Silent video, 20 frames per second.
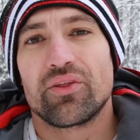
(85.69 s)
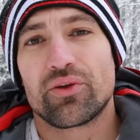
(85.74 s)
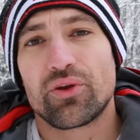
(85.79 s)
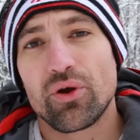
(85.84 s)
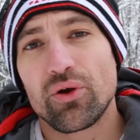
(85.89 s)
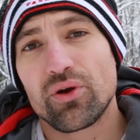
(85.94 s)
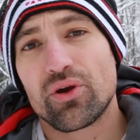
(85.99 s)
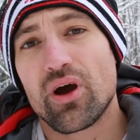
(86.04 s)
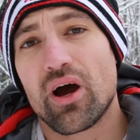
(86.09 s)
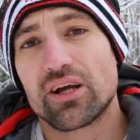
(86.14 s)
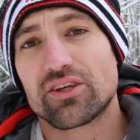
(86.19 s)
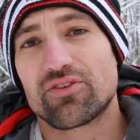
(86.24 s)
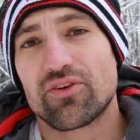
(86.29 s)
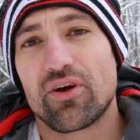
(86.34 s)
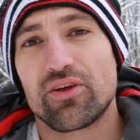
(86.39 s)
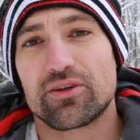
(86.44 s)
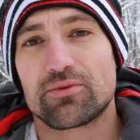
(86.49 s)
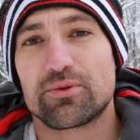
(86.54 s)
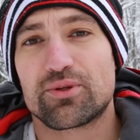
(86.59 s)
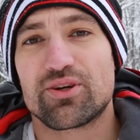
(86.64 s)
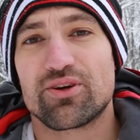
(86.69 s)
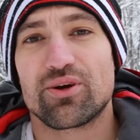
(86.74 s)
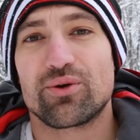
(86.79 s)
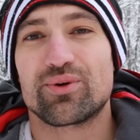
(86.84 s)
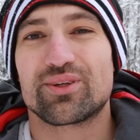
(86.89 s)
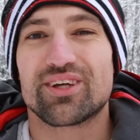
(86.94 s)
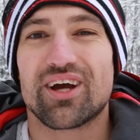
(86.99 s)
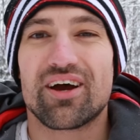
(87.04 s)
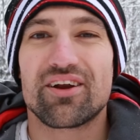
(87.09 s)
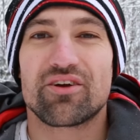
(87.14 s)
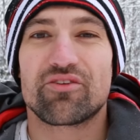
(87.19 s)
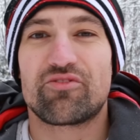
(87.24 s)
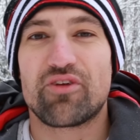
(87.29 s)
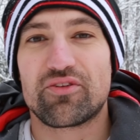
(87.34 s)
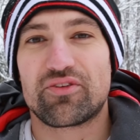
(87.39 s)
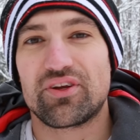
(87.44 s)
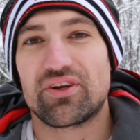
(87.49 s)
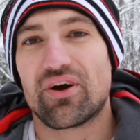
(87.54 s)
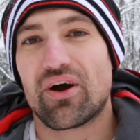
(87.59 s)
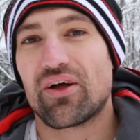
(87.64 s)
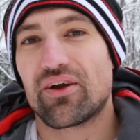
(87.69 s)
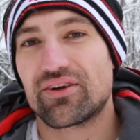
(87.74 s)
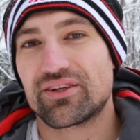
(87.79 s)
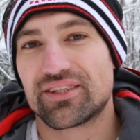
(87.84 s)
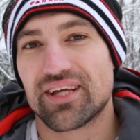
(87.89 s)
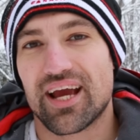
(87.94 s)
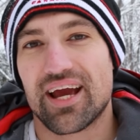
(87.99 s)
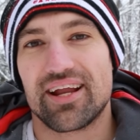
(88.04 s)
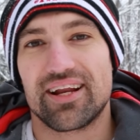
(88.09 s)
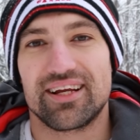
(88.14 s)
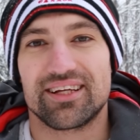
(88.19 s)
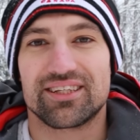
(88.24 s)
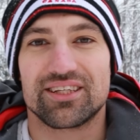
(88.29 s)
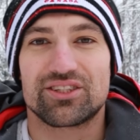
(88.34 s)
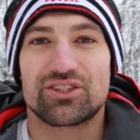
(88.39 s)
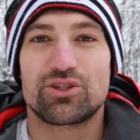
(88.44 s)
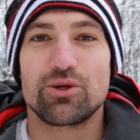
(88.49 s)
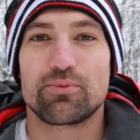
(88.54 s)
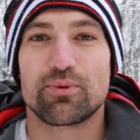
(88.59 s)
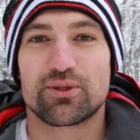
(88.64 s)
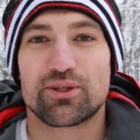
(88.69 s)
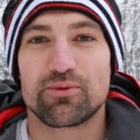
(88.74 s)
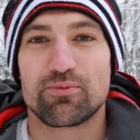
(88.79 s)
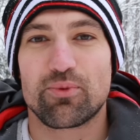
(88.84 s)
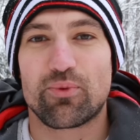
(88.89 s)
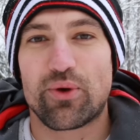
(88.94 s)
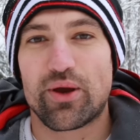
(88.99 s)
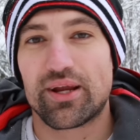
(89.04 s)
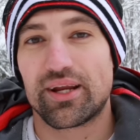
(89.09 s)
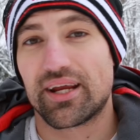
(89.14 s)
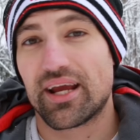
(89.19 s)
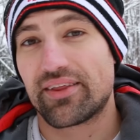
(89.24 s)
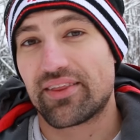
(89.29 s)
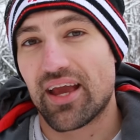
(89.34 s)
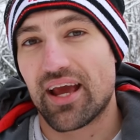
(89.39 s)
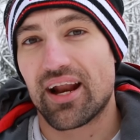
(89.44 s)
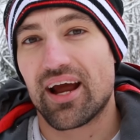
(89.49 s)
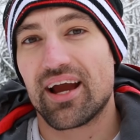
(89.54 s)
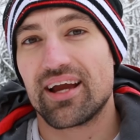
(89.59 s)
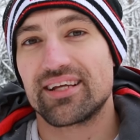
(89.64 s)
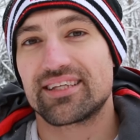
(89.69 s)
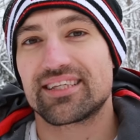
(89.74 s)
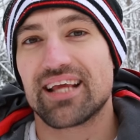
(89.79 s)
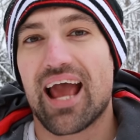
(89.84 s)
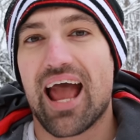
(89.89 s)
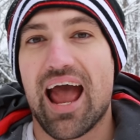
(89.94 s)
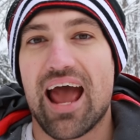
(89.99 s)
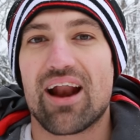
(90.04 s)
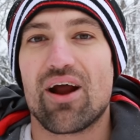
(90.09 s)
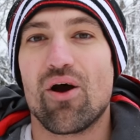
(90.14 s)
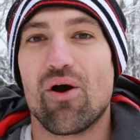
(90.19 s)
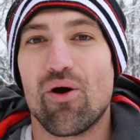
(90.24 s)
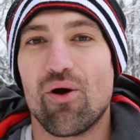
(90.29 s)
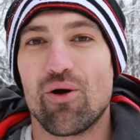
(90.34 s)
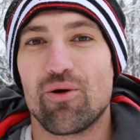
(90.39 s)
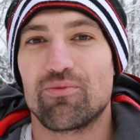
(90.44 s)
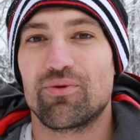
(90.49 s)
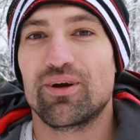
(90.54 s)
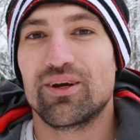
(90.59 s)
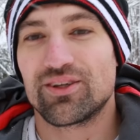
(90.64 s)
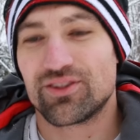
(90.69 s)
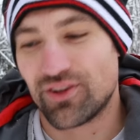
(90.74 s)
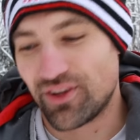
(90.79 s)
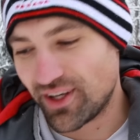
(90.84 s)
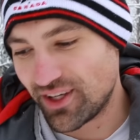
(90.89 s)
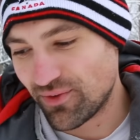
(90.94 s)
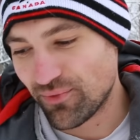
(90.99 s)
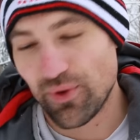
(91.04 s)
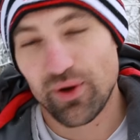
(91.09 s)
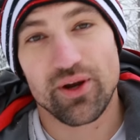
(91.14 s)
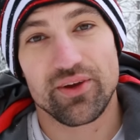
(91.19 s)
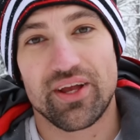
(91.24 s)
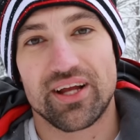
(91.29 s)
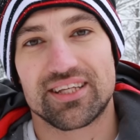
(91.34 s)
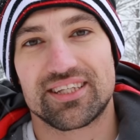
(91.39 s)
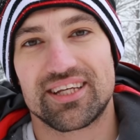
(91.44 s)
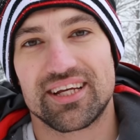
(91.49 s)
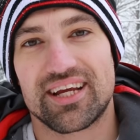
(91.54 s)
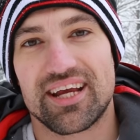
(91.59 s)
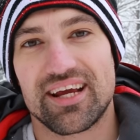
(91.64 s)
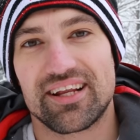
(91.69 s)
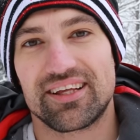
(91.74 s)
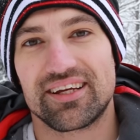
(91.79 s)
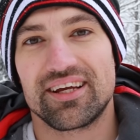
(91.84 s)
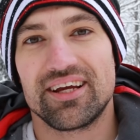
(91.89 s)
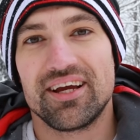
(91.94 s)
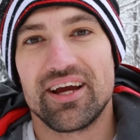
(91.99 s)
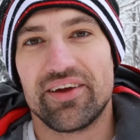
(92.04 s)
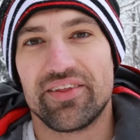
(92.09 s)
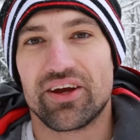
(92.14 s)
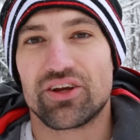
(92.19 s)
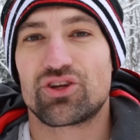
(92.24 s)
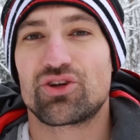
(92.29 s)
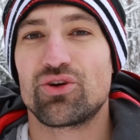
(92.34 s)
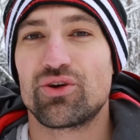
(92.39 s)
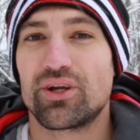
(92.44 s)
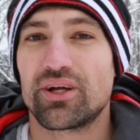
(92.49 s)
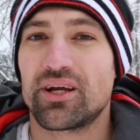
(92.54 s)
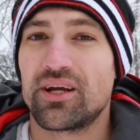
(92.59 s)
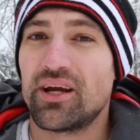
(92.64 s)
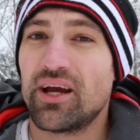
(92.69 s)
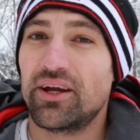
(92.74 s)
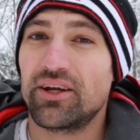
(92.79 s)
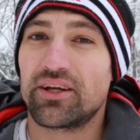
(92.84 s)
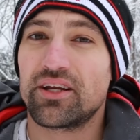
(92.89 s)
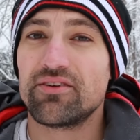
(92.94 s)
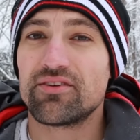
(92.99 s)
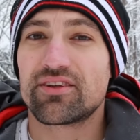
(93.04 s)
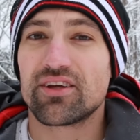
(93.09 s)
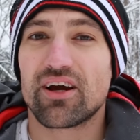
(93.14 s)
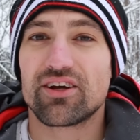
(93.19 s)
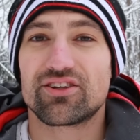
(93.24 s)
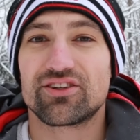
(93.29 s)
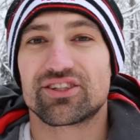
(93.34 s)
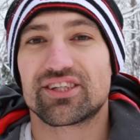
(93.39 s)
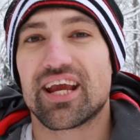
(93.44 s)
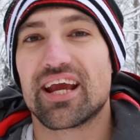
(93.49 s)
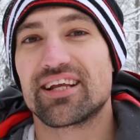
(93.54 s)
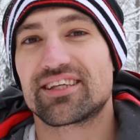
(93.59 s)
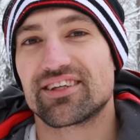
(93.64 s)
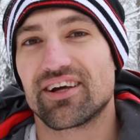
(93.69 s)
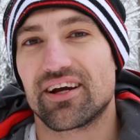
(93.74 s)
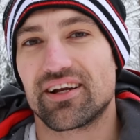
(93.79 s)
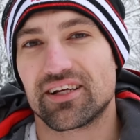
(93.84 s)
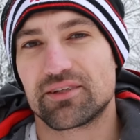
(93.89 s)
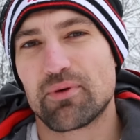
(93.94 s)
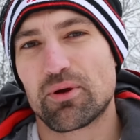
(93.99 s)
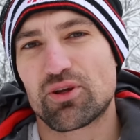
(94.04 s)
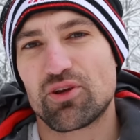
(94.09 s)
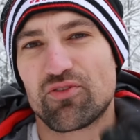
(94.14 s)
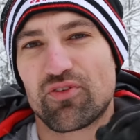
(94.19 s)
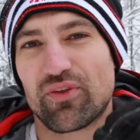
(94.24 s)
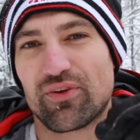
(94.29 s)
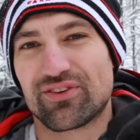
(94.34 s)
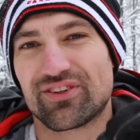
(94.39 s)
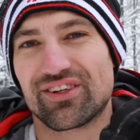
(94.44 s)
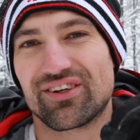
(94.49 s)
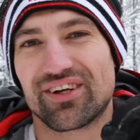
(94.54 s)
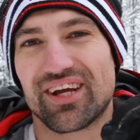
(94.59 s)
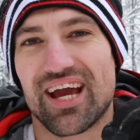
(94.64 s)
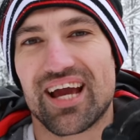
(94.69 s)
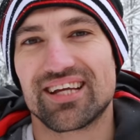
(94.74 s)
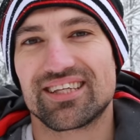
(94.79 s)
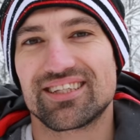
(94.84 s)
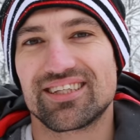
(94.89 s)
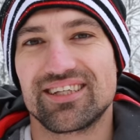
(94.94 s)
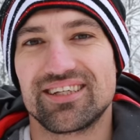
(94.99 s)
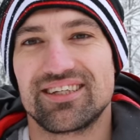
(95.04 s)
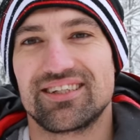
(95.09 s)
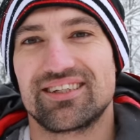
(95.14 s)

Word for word: The total cost for all this material was under fifty dollars, and it's a super simple way to get that ice at home. So you can work on that stick handling and that shooting, and you can even toss your skates on, especially for those little guys.